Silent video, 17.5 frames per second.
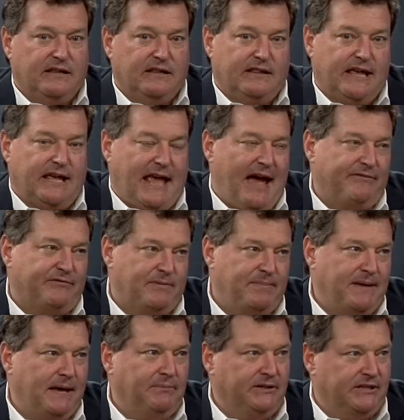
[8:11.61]
they have to
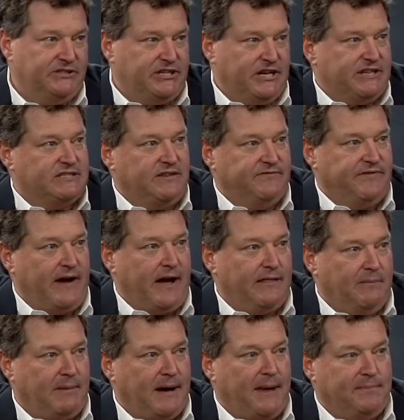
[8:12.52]
be able to justify
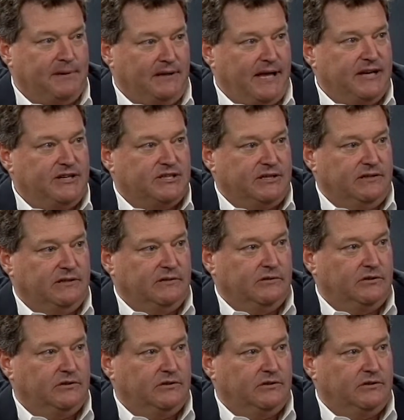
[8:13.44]
the population